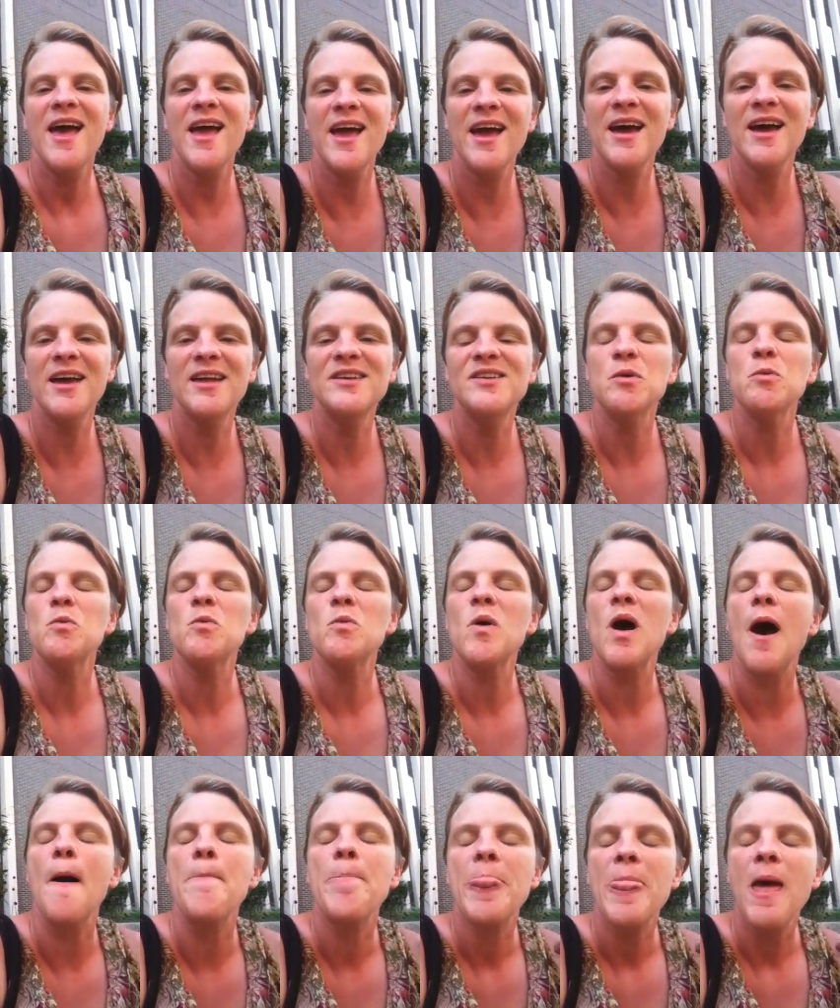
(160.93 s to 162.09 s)
And
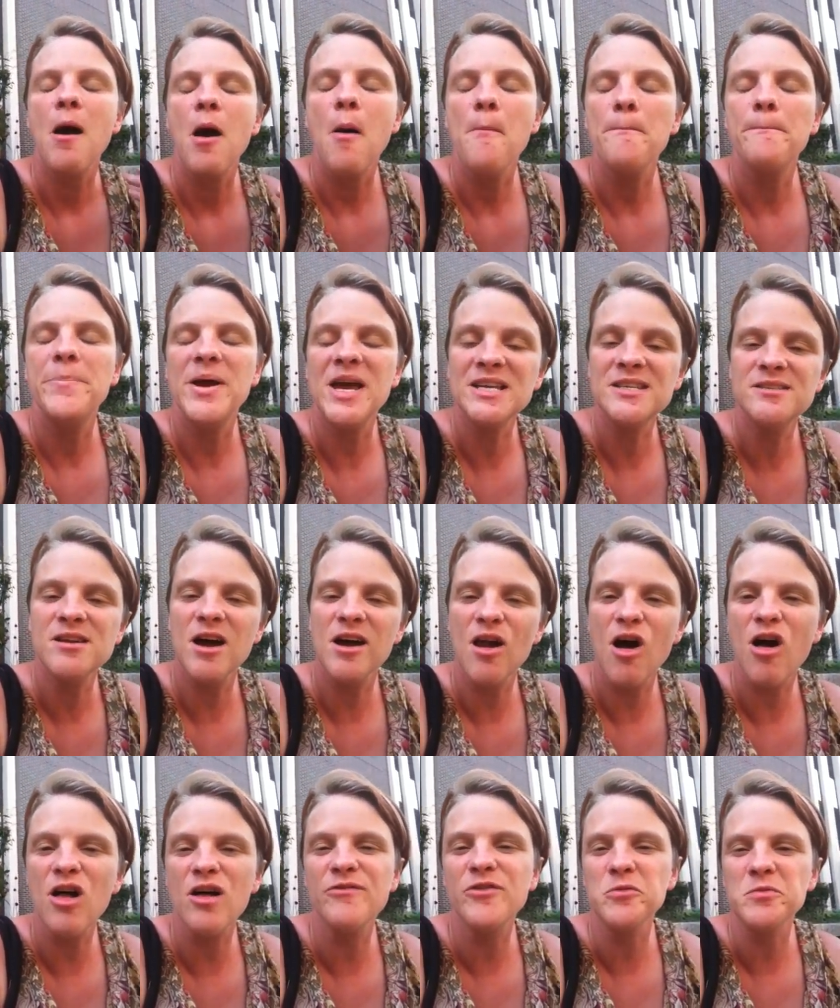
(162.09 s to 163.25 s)
uh, based on
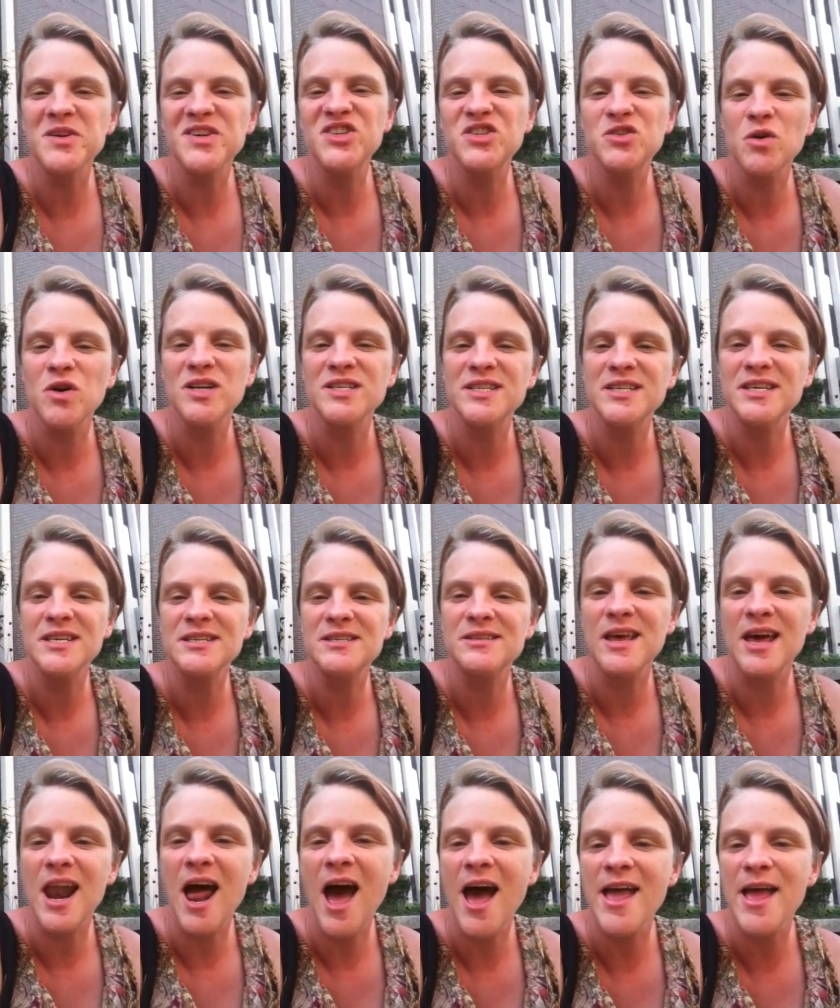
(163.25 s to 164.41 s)
all of the resources
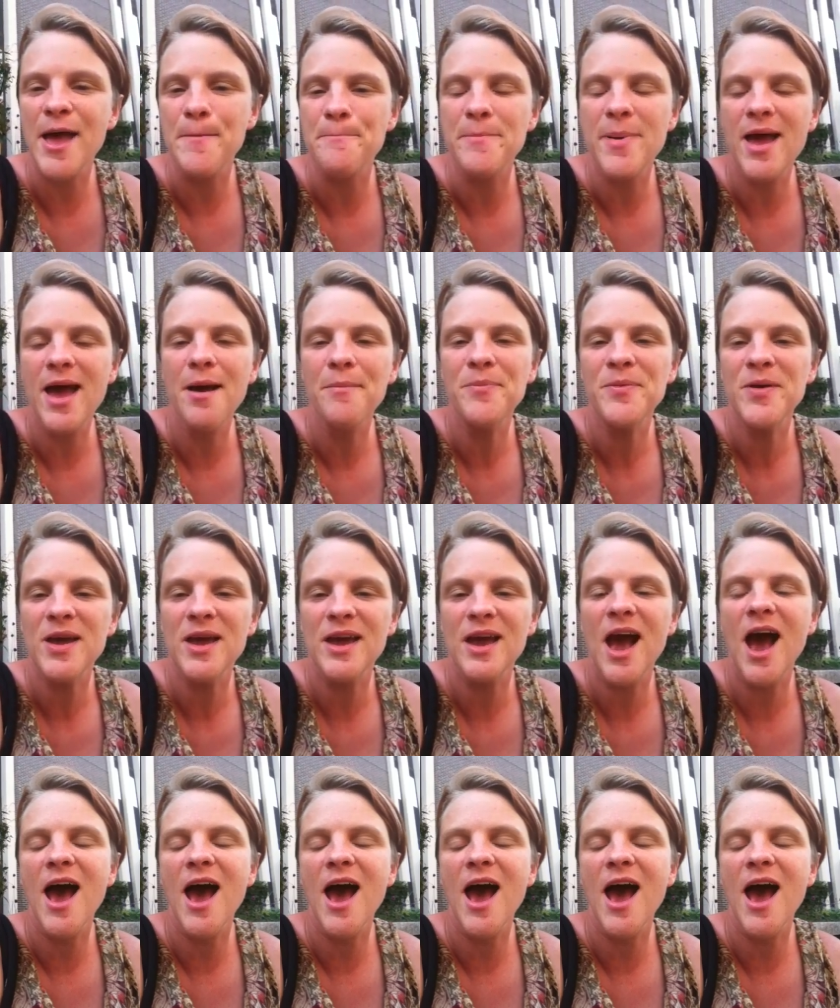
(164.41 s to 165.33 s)
that I am mapping,